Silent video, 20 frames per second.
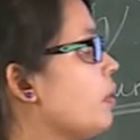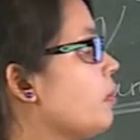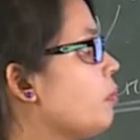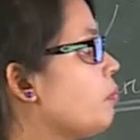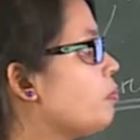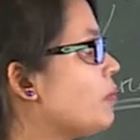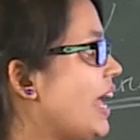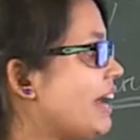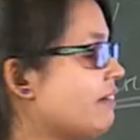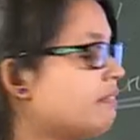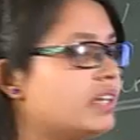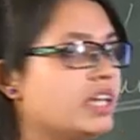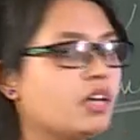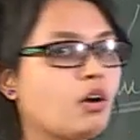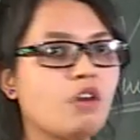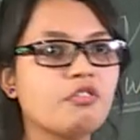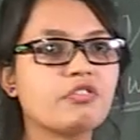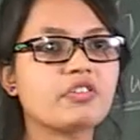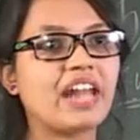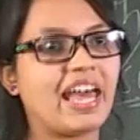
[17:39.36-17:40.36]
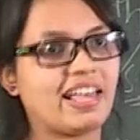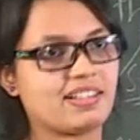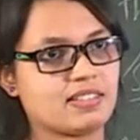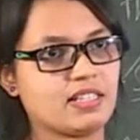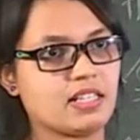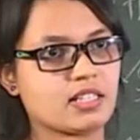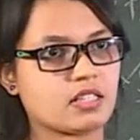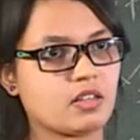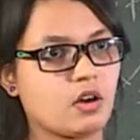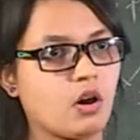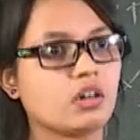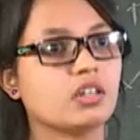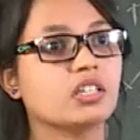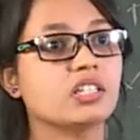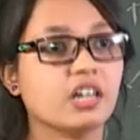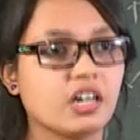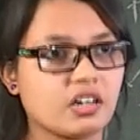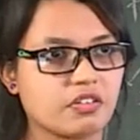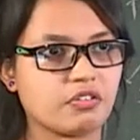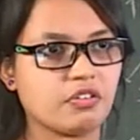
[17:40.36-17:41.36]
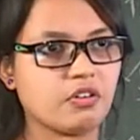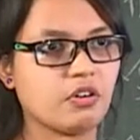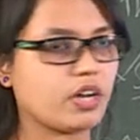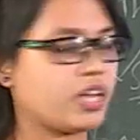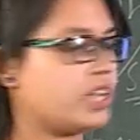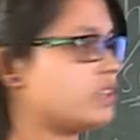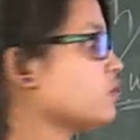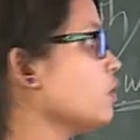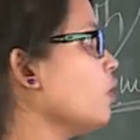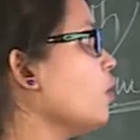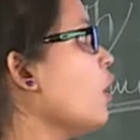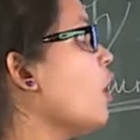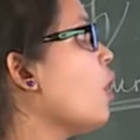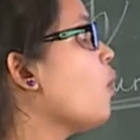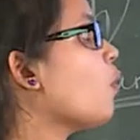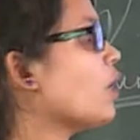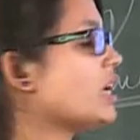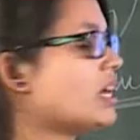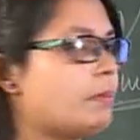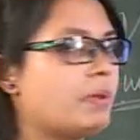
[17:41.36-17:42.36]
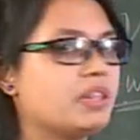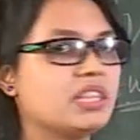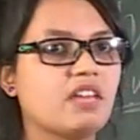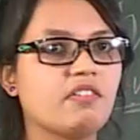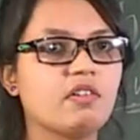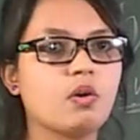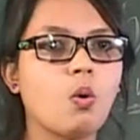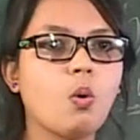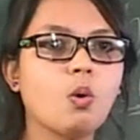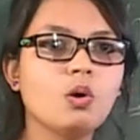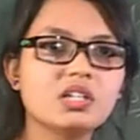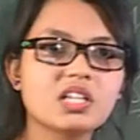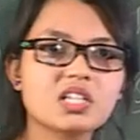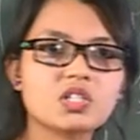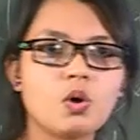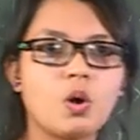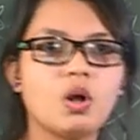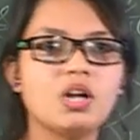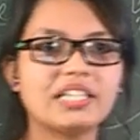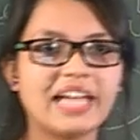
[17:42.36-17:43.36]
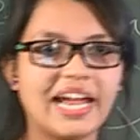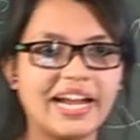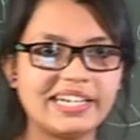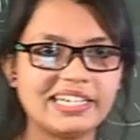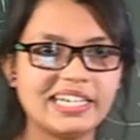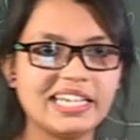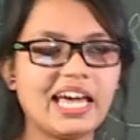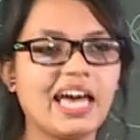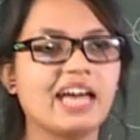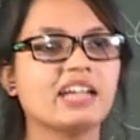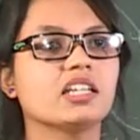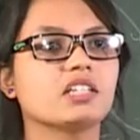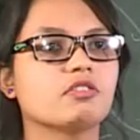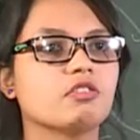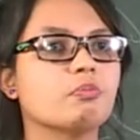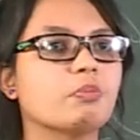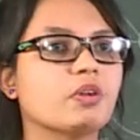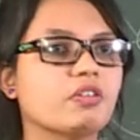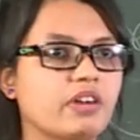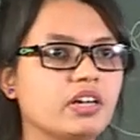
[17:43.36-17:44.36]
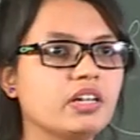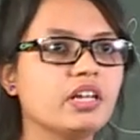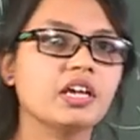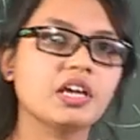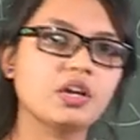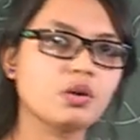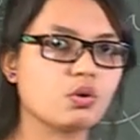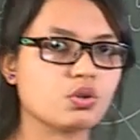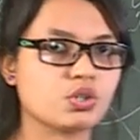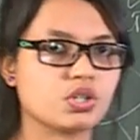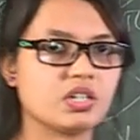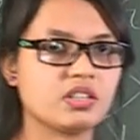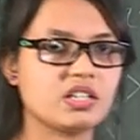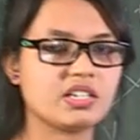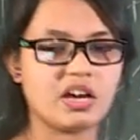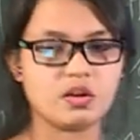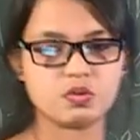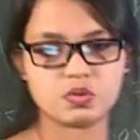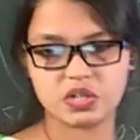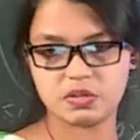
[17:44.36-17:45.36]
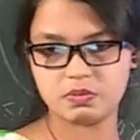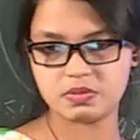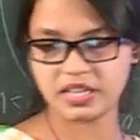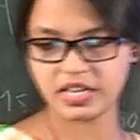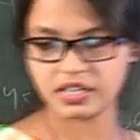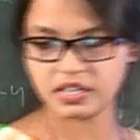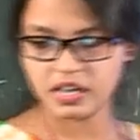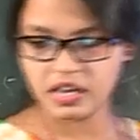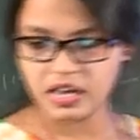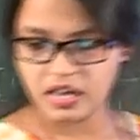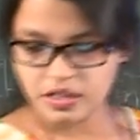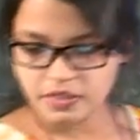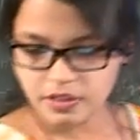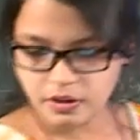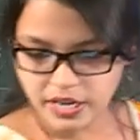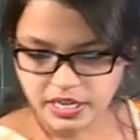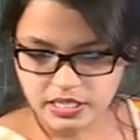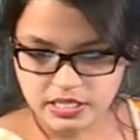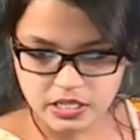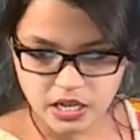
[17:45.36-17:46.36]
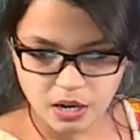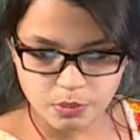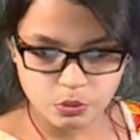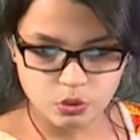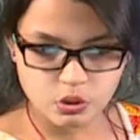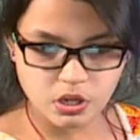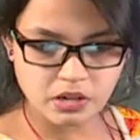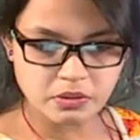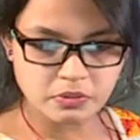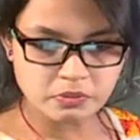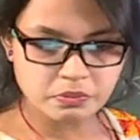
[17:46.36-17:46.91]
planting of grasses or turf. Okay, so what happened, they will hold the soil tightly and it will prevent erosion in the downstream side. Now let's come to the